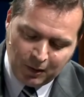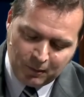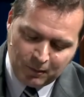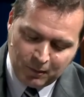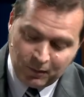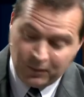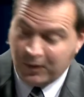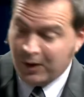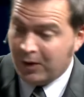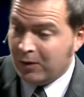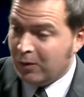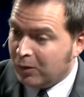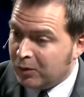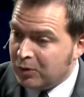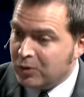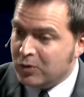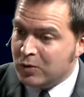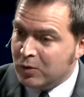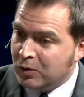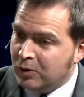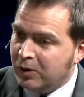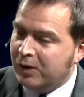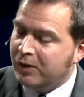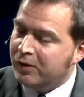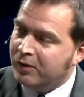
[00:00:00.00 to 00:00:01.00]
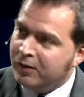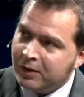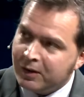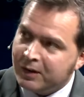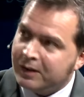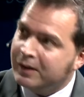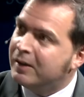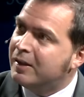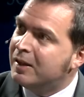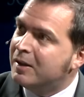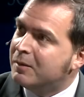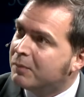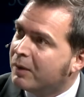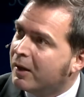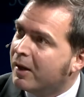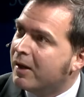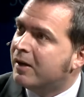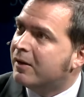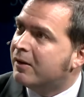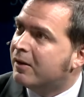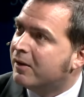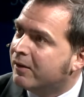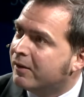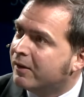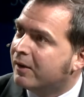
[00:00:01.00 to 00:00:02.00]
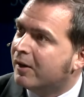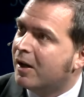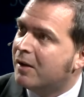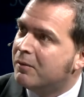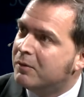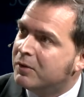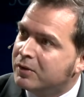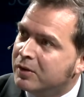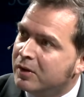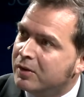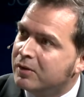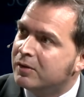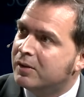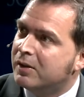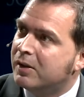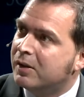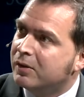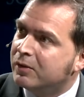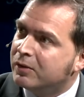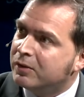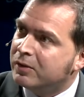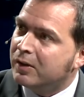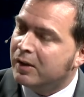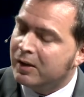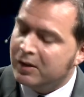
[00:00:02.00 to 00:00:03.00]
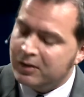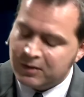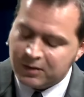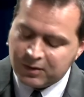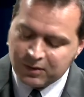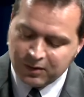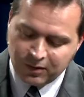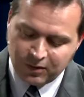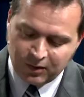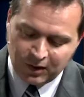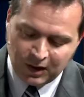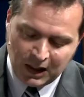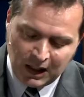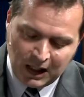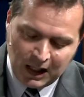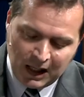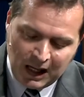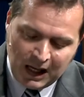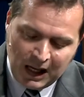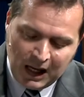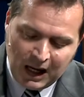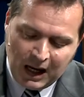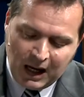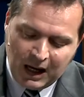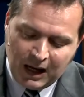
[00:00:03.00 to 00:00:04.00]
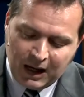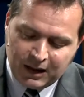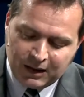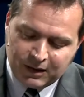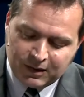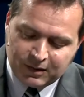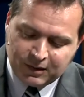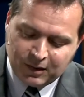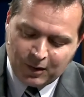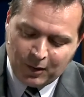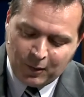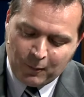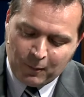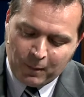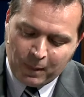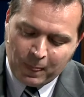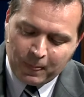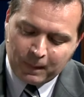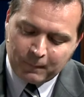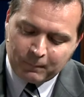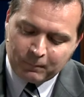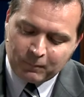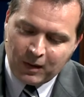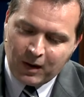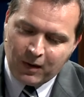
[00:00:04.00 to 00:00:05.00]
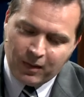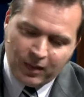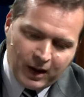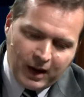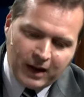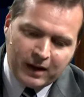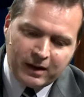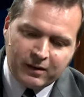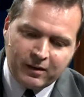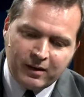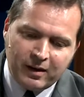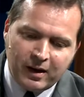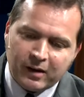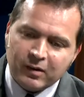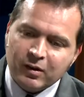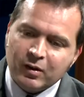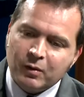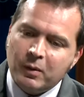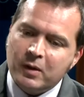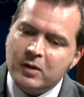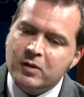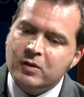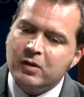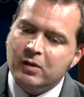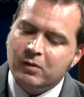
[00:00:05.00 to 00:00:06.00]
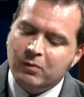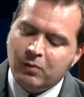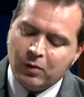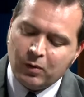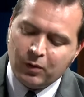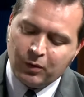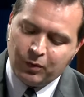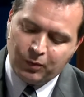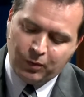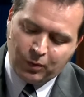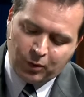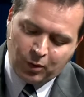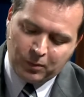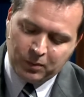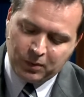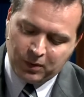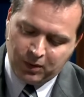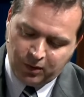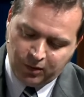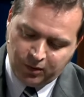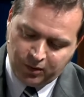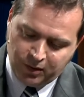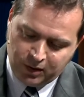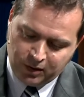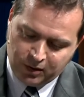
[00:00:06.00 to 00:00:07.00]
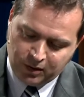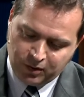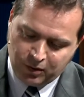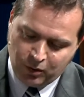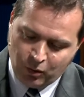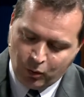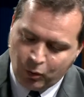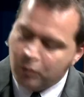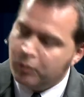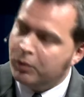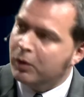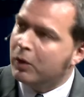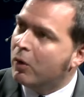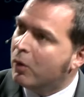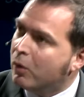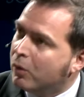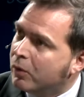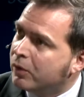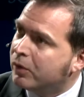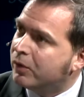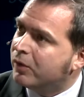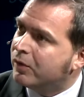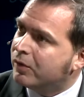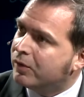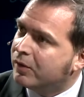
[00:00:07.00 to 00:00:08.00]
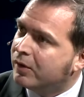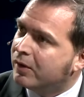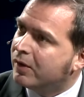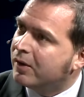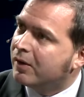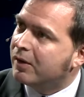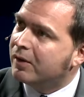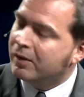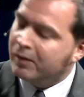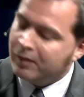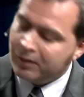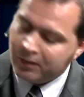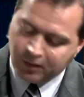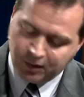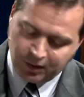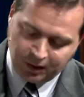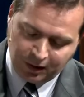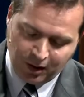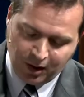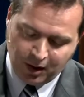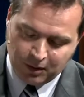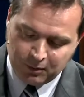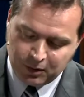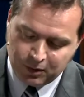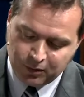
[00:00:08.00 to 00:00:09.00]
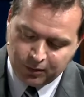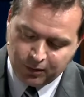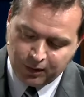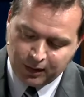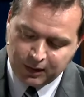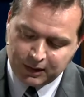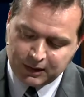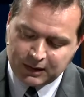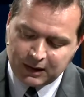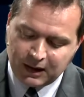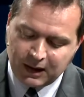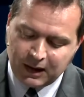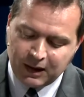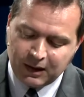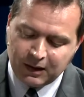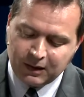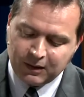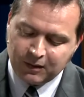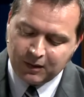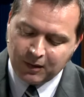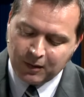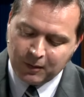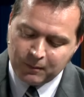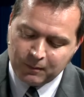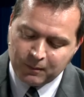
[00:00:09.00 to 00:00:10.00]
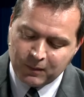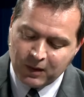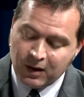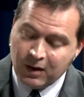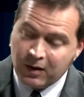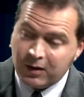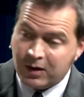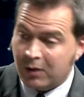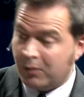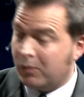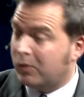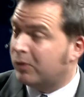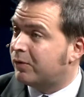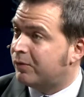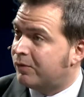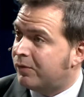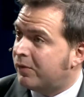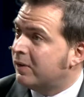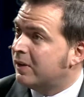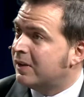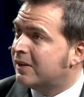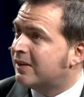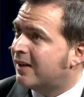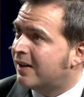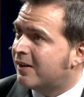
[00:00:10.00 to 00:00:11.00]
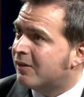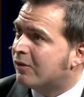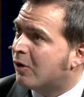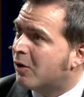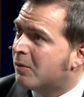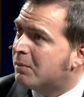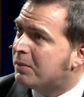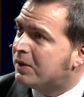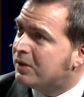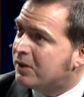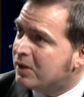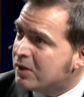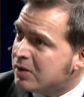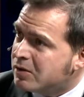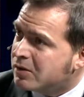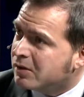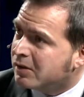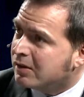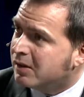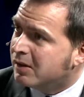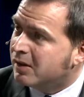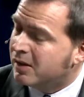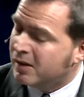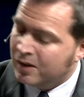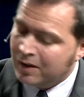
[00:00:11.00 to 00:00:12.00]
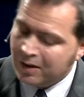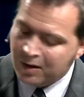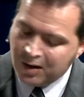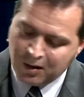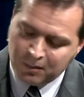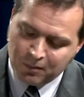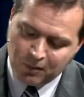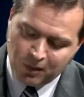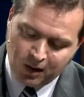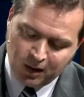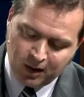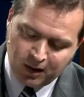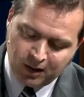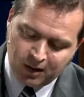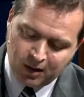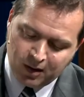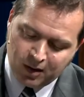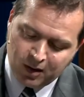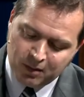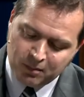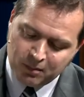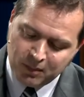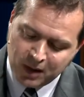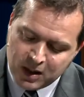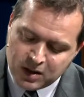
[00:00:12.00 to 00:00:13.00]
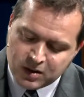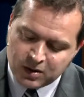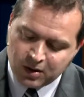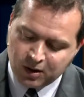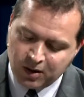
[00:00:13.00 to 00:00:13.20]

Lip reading: They're not usually the key player in the climate change negotiations. And then the next question was for the organization, who will host the Climate Fund? And there was a very intense competition among major